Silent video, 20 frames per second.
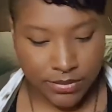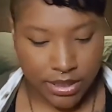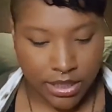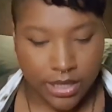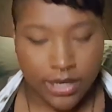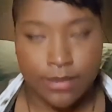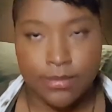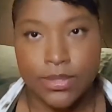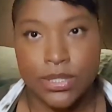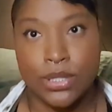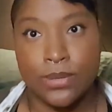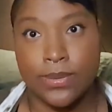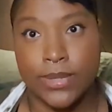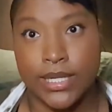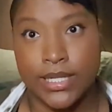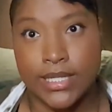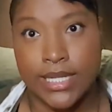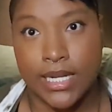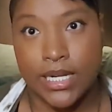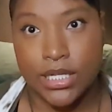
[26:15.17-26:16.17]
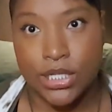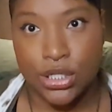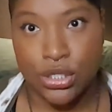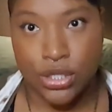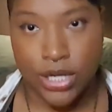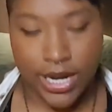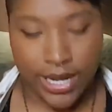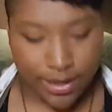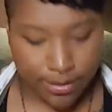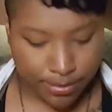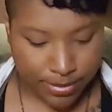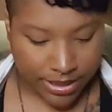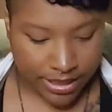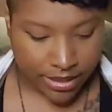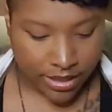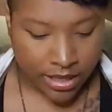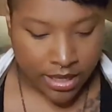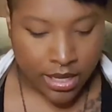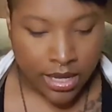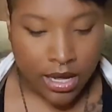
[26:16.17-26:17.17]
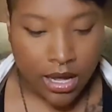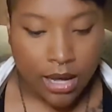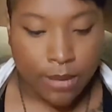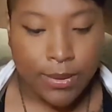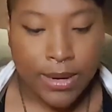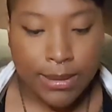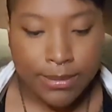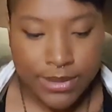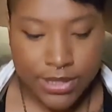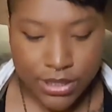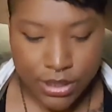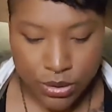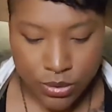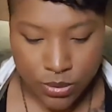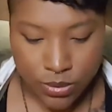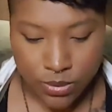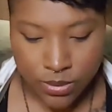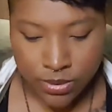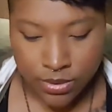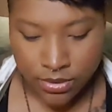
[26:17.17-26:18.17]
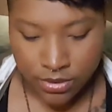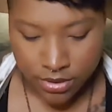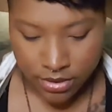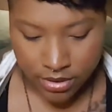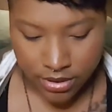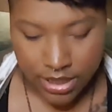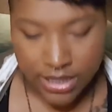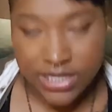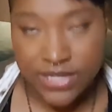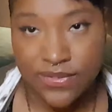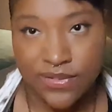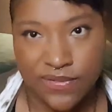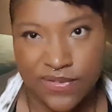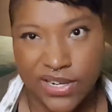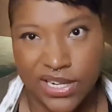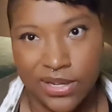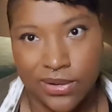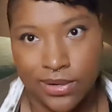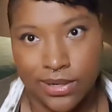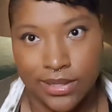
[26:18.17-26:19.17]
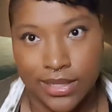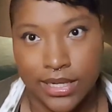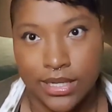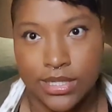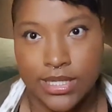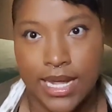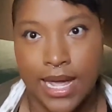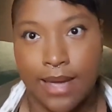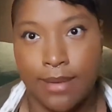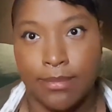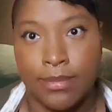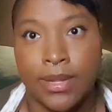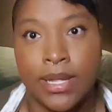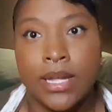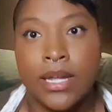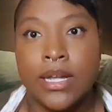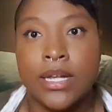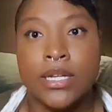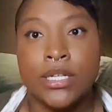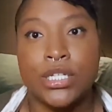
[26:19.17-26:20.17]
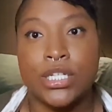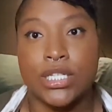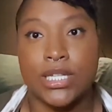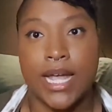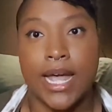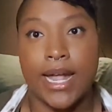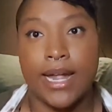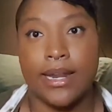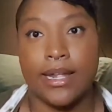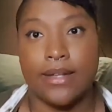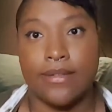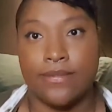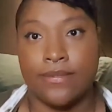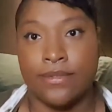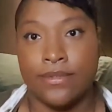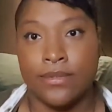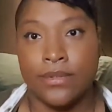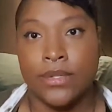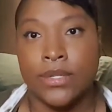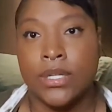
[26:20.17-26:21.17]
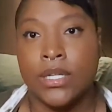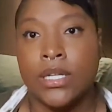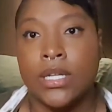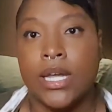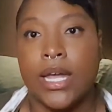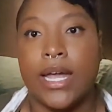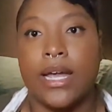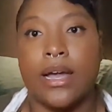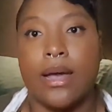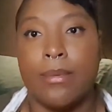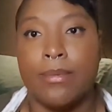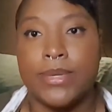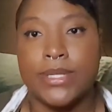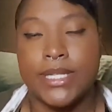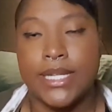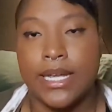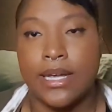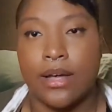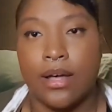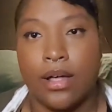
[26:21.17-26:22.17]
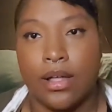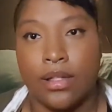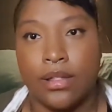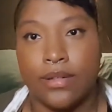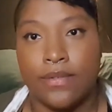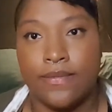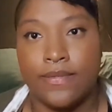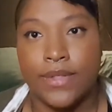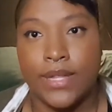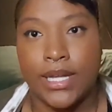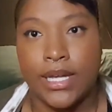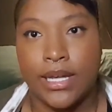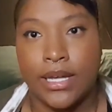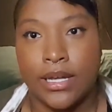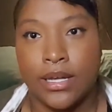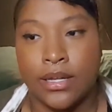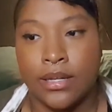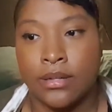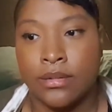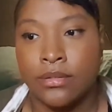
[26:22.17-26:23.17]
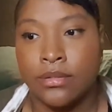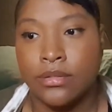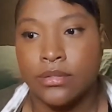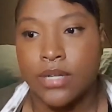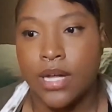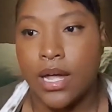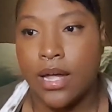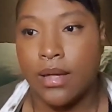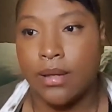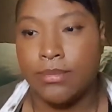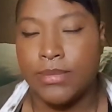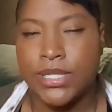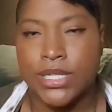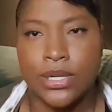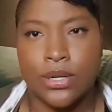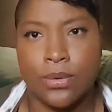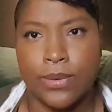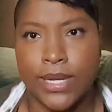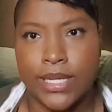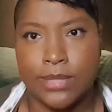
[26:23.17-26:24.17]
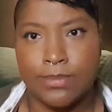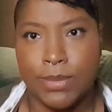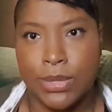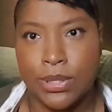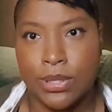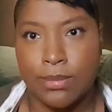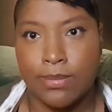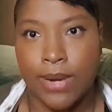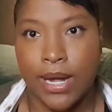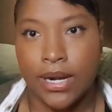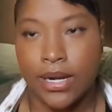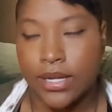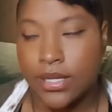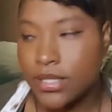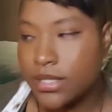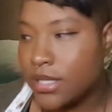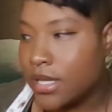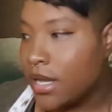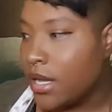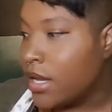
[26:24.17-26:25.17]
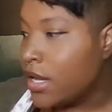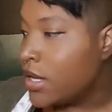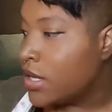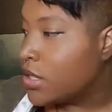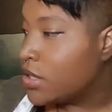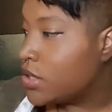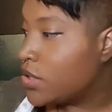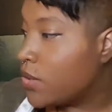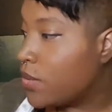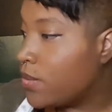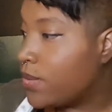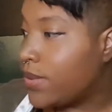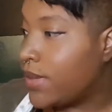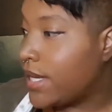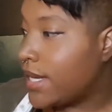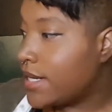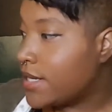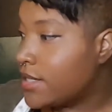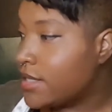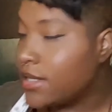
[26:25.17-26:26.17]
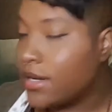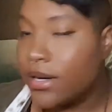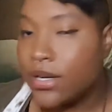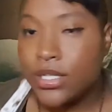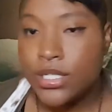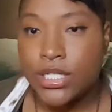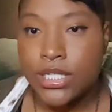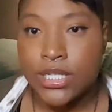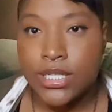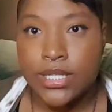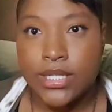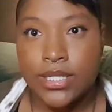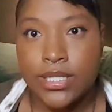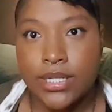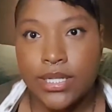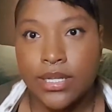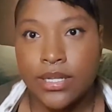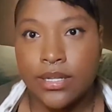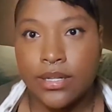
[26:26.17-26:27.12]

and I'm super excited to try it. But I'll probably do a different video at a later time, just kind of encompassing all of the zero waste beauty products. So these are just